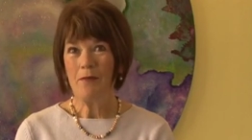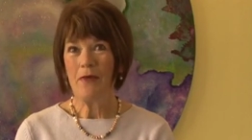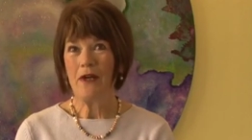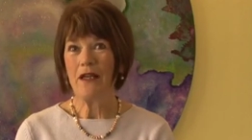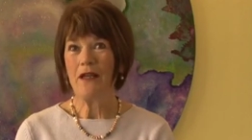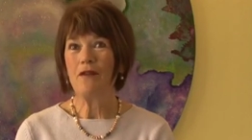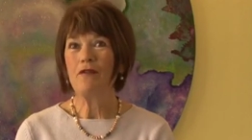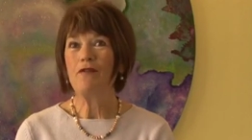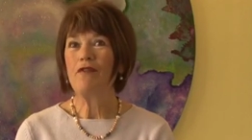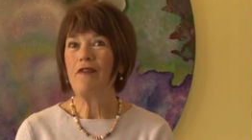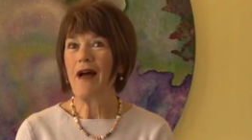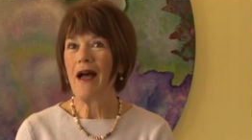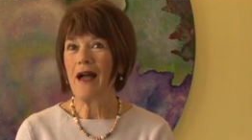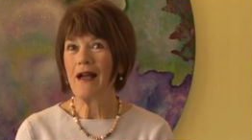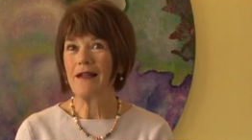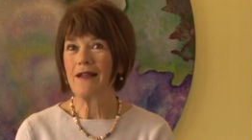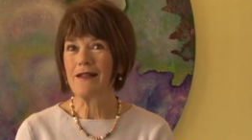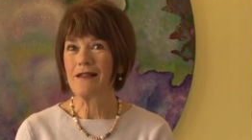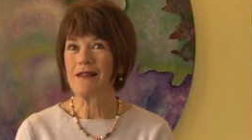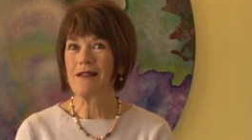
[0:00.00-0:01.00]
but in
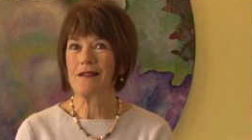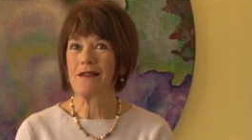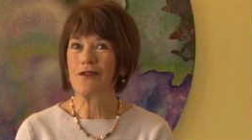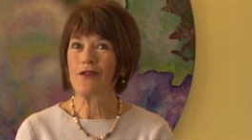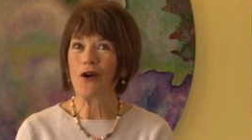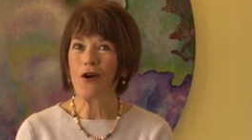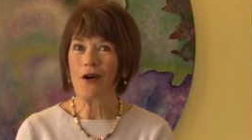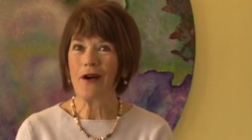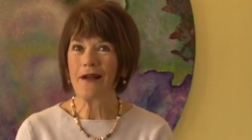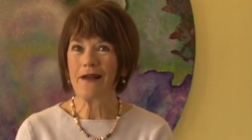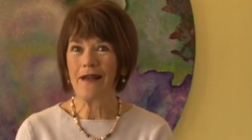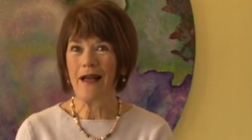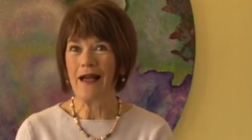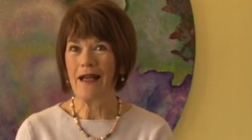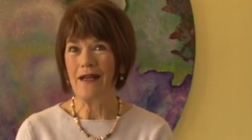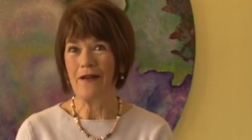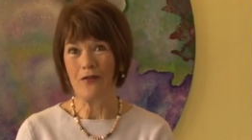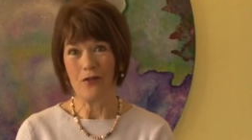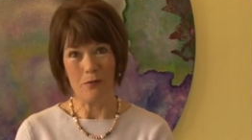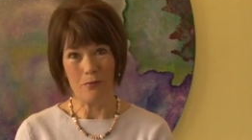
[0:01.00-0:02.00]
fact it's the dark
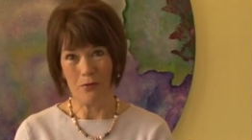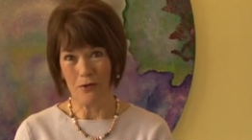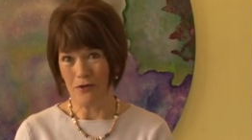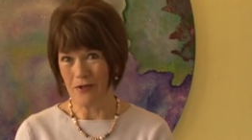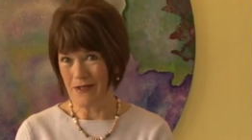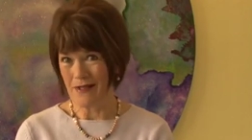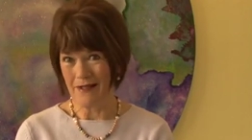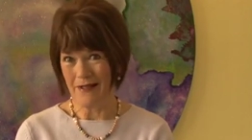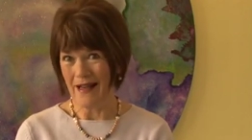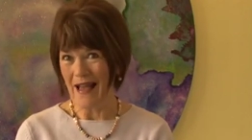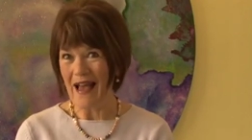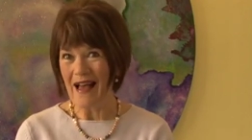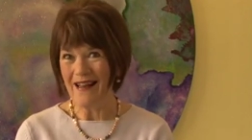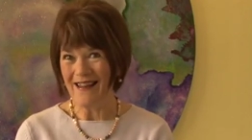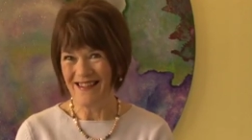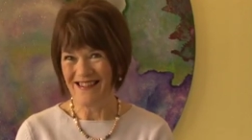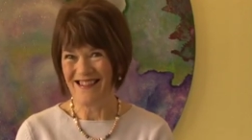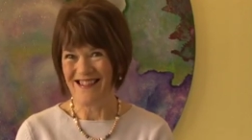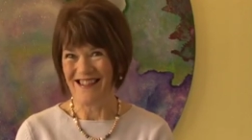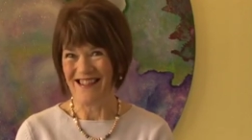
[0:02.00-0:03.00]
night of the
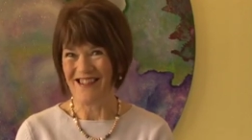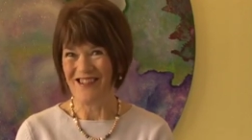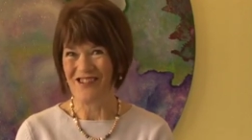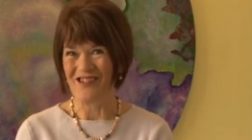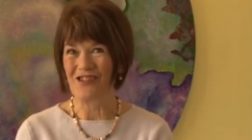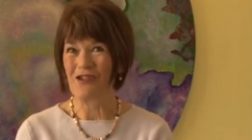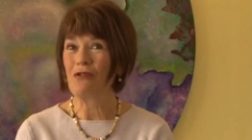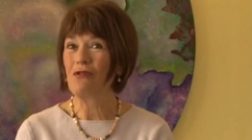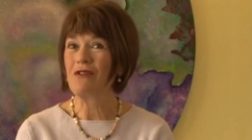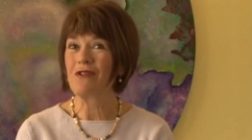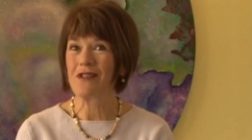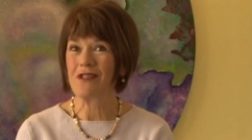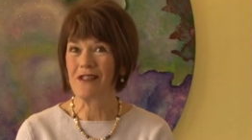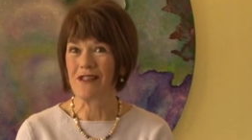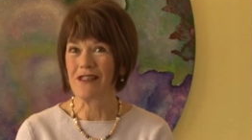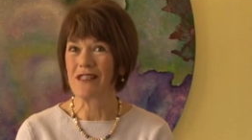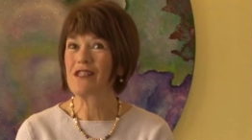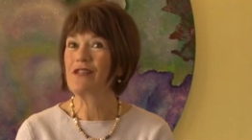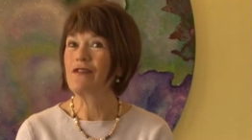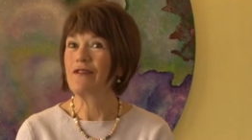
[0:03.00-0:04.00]
personality, the soul's
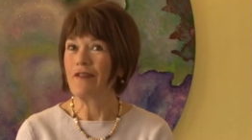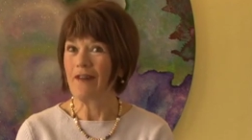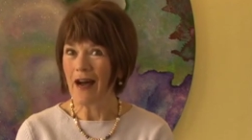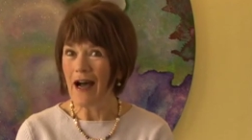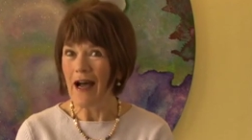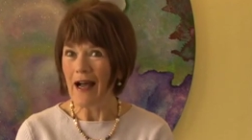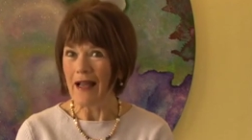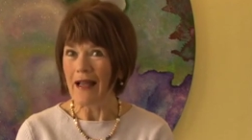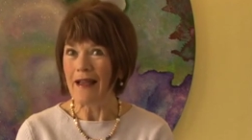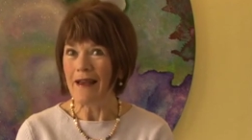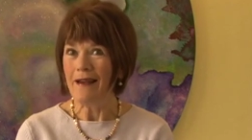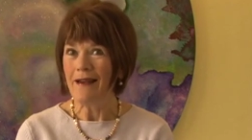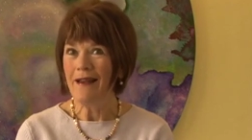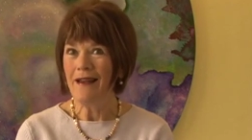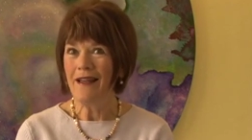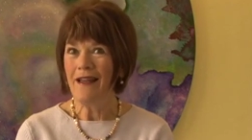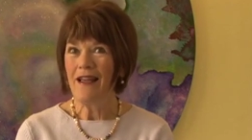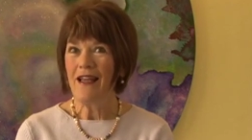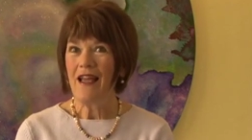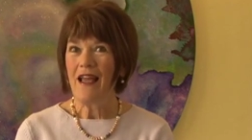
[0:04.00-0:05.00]
just fine.
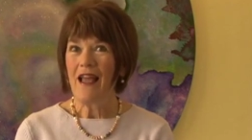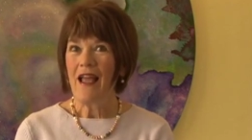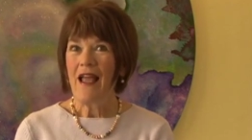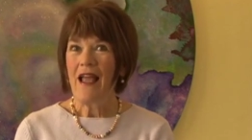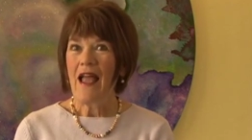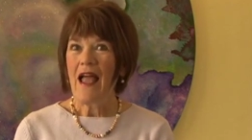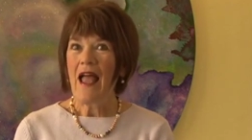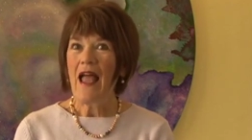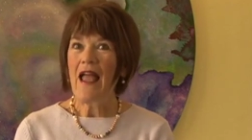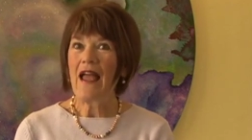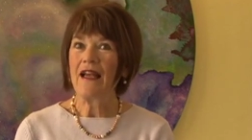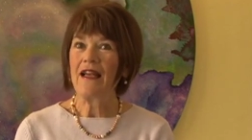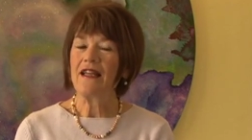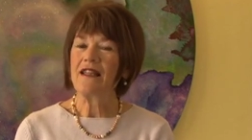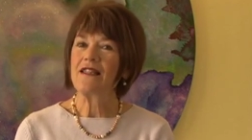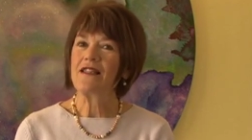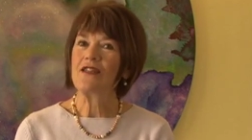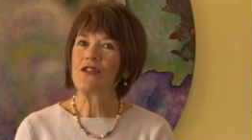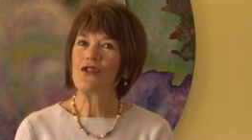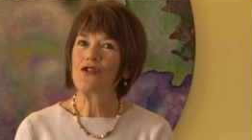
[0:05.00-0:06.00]
And
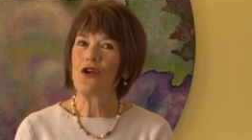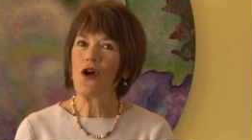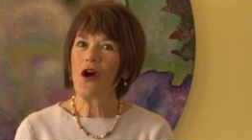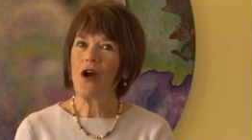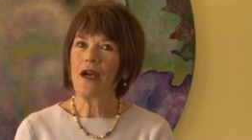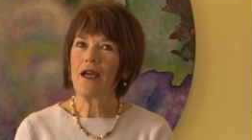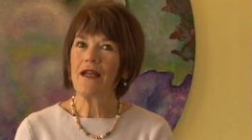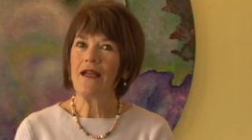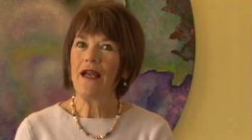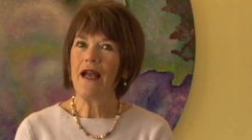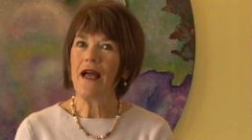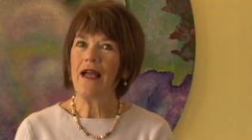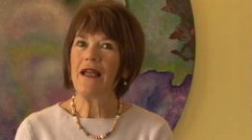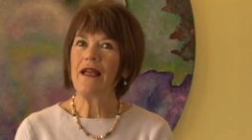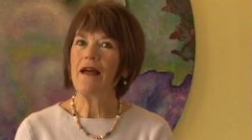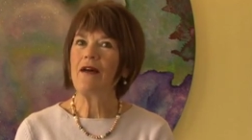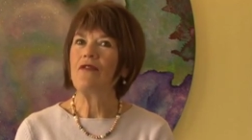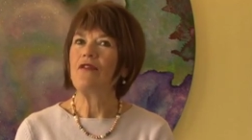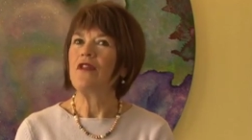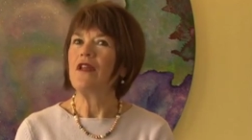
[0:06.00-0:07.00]
it's the dark
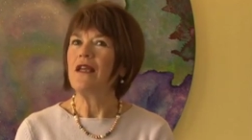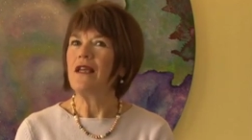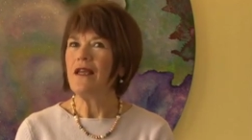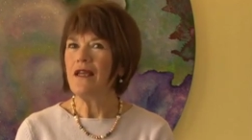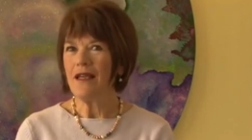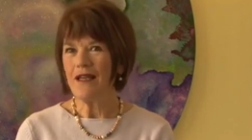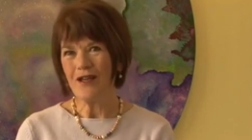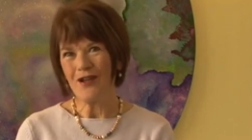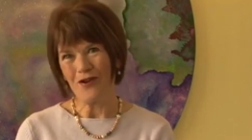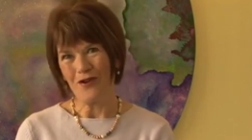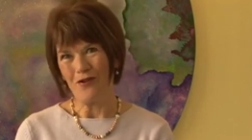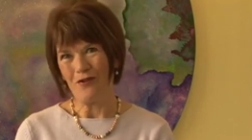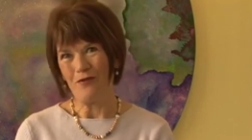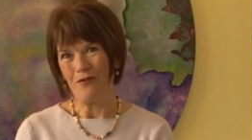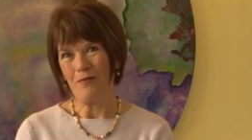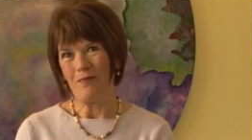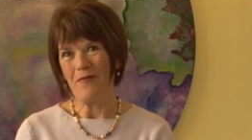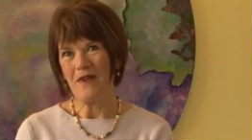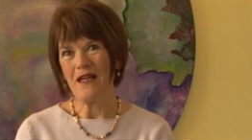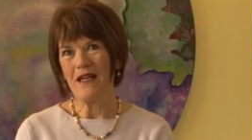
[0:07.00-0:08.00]
night of the
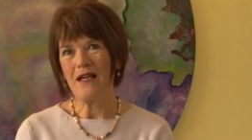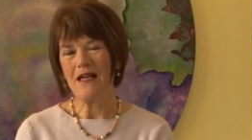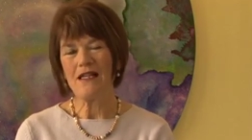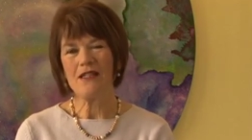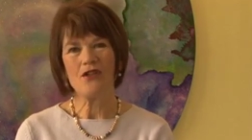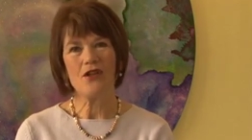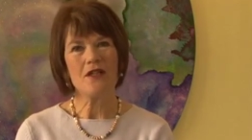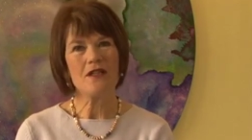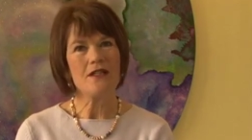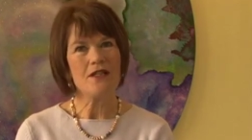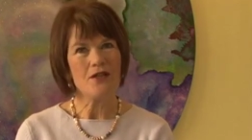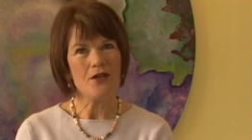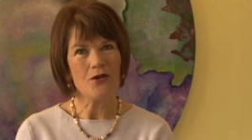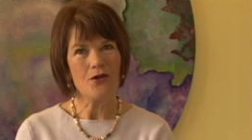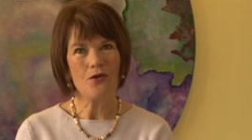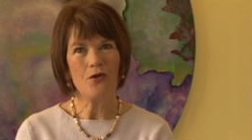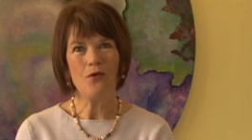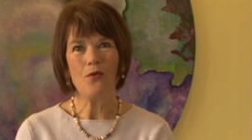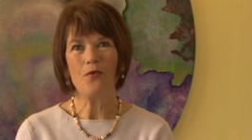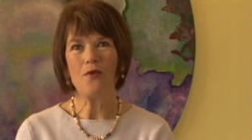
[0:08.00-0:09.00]
ego because
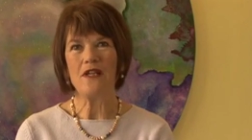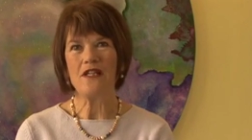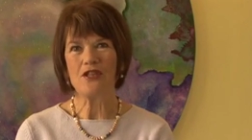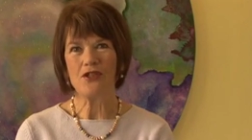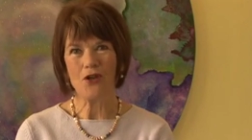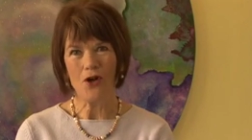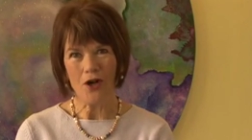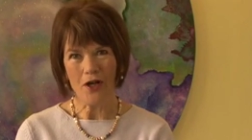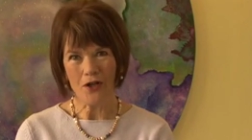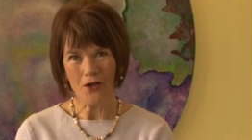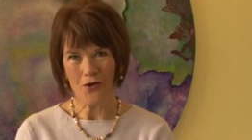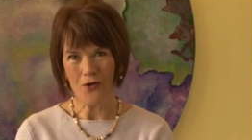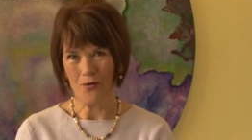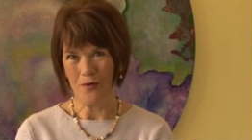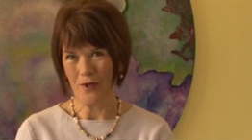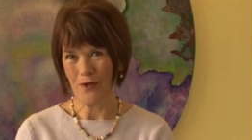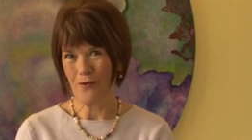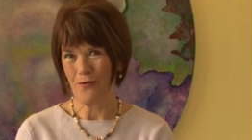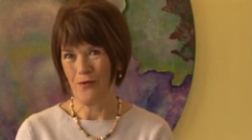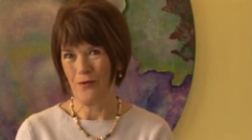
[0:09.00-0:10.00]
until we start
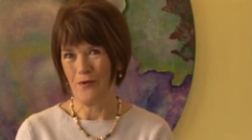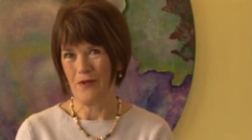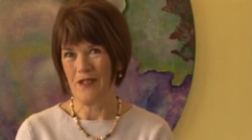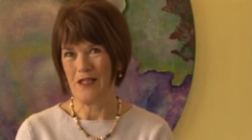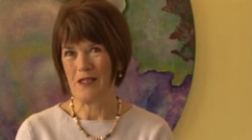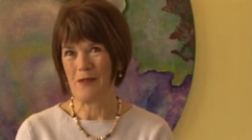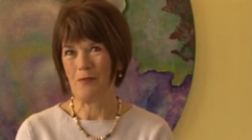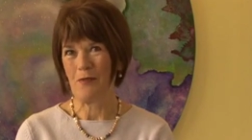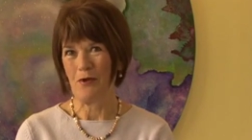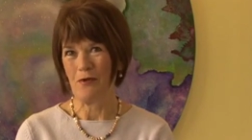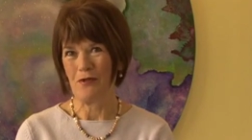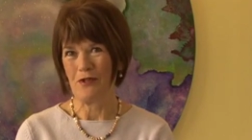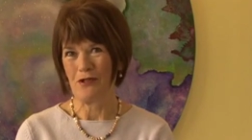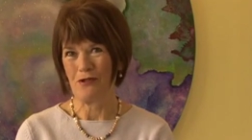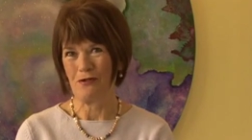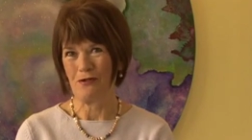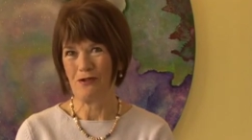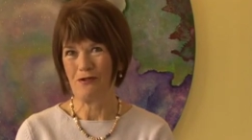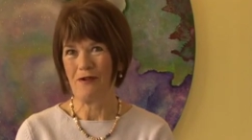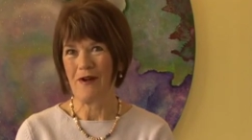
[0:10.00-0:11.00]
going through this
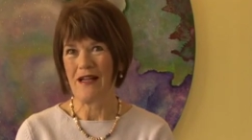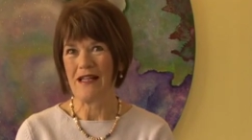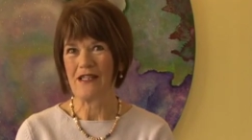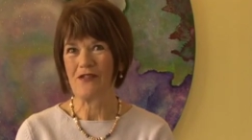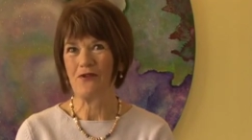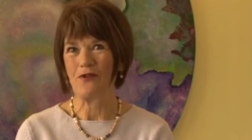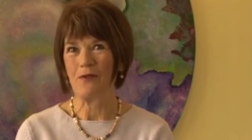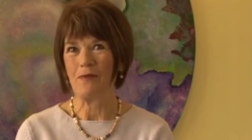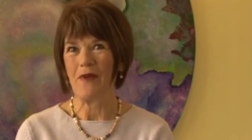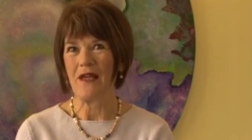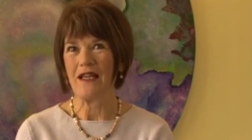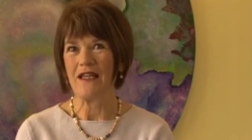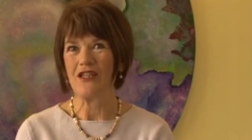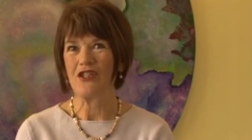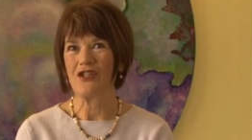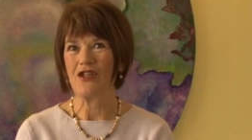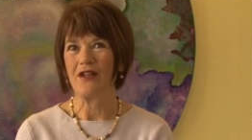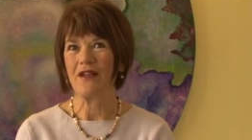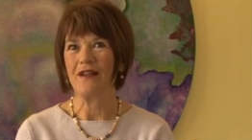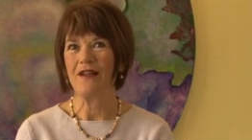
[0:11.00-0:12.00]
spiritual
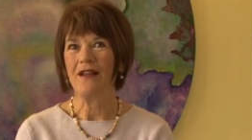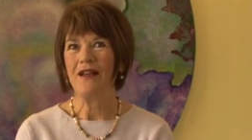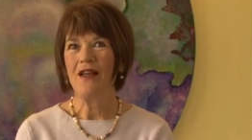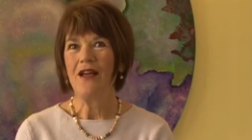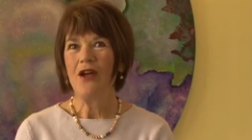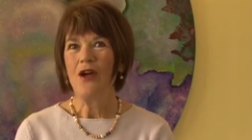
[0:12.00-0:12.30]
transformation,